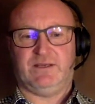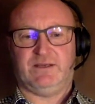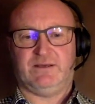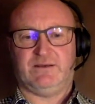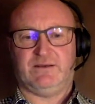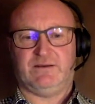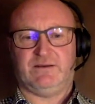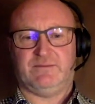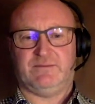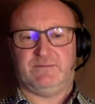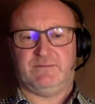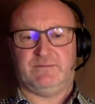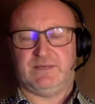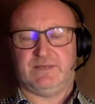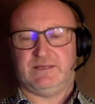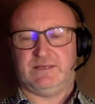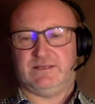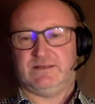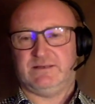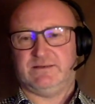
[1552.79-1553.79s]

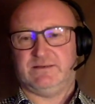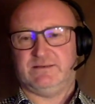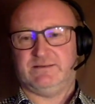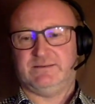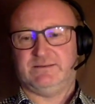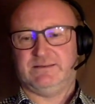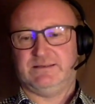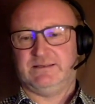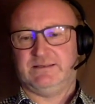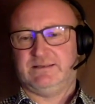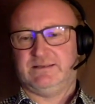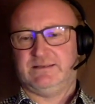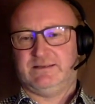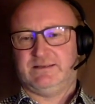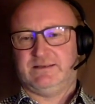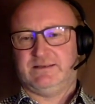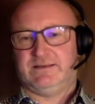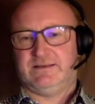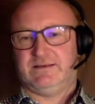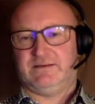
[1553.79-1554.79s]
and
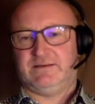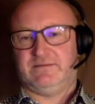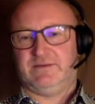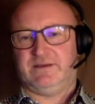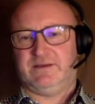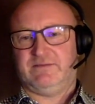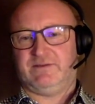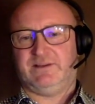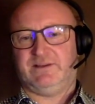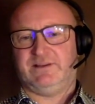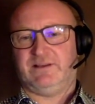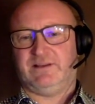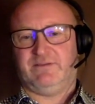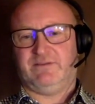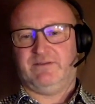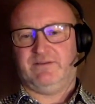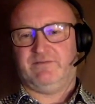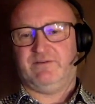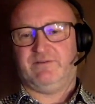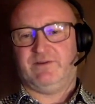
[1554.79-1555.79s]
we have
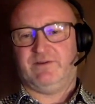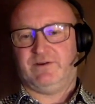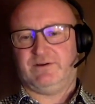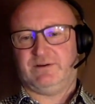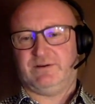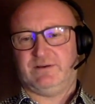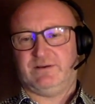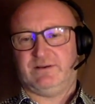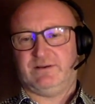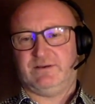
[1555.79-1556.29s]
wildlife everywhere.